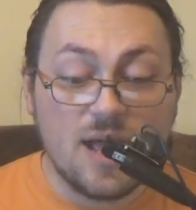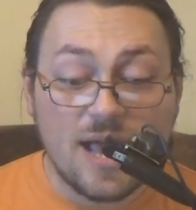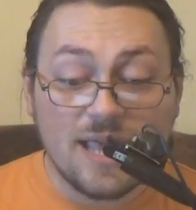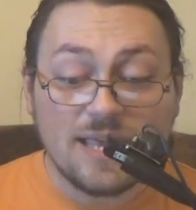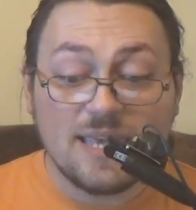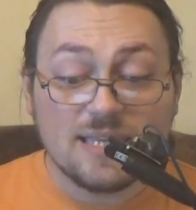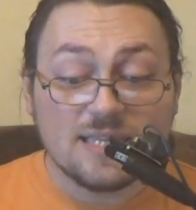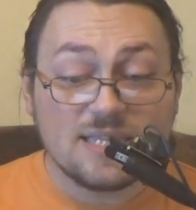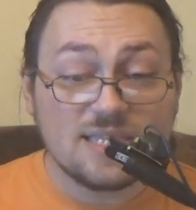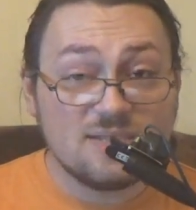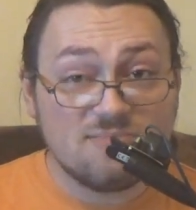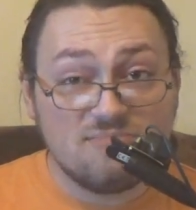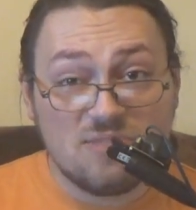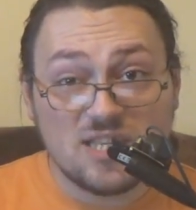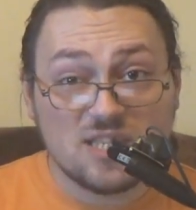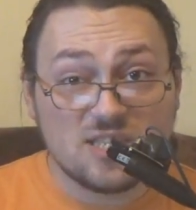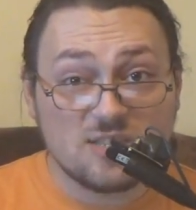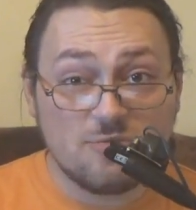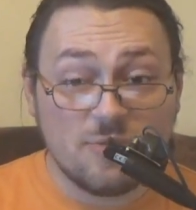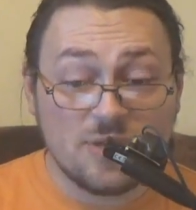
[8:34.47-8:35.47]
I guess
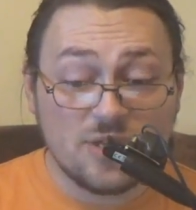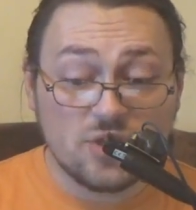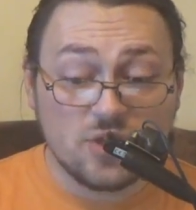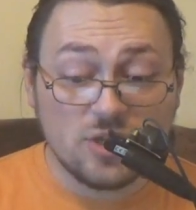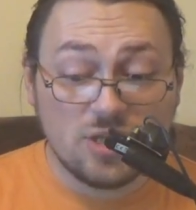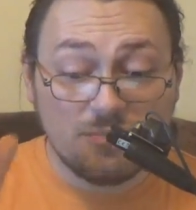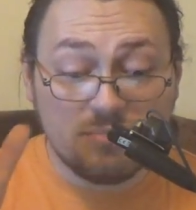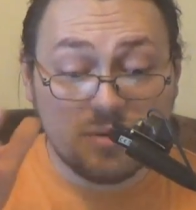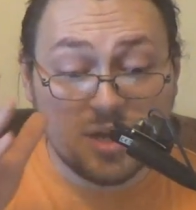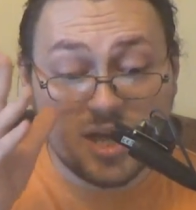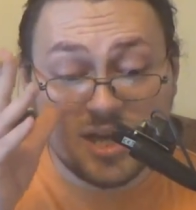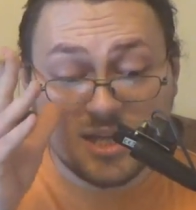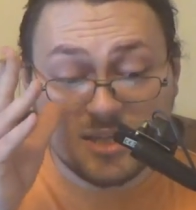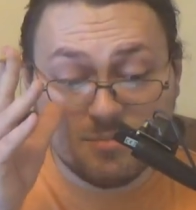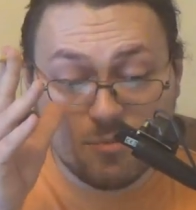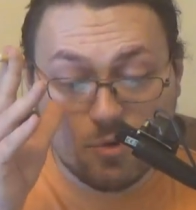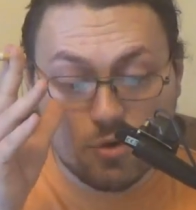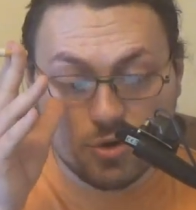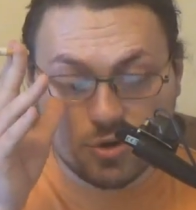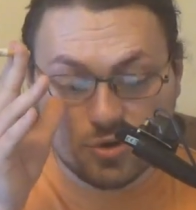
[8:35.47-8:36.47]
this question
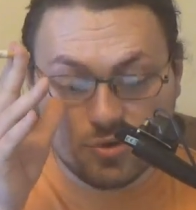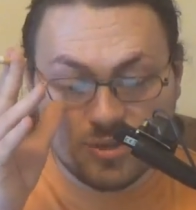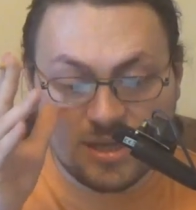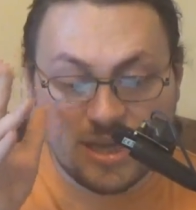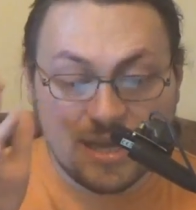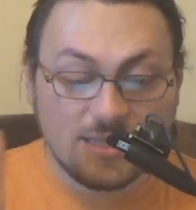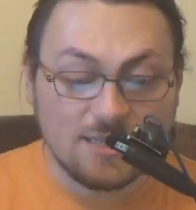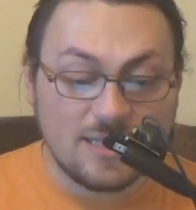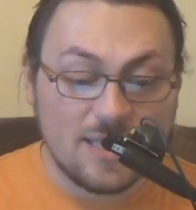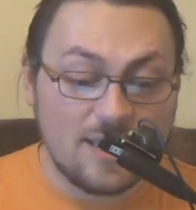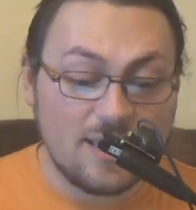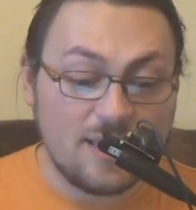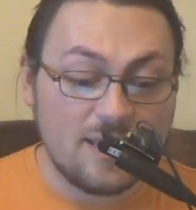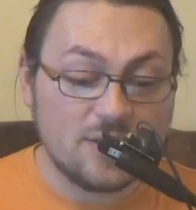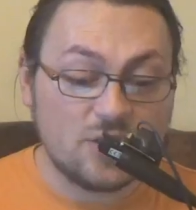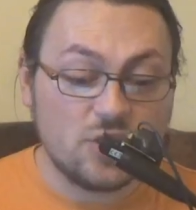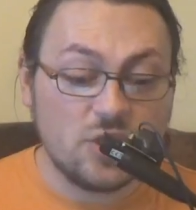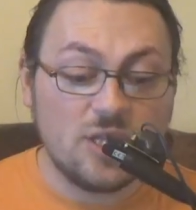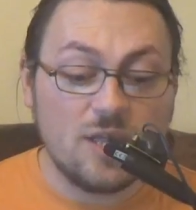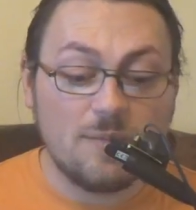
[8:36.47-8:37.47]
applies more to the
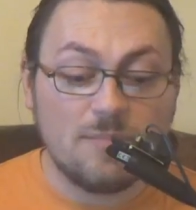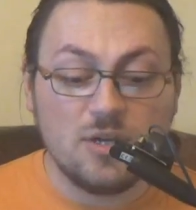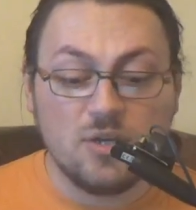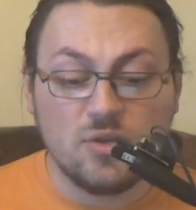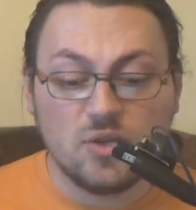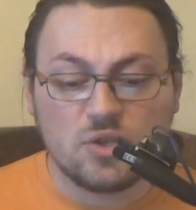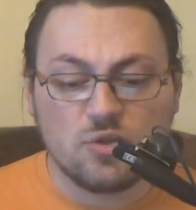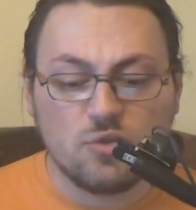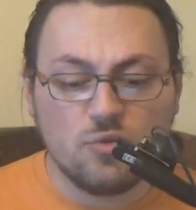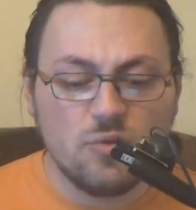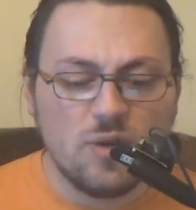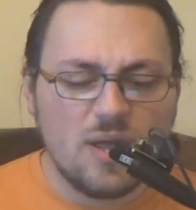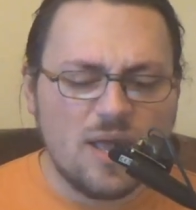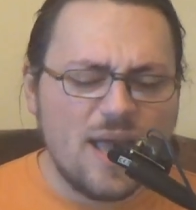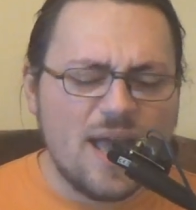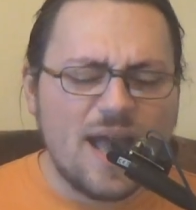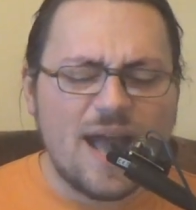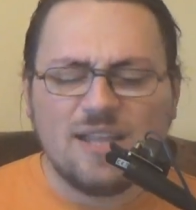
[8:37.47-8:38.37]
anti-SJWs who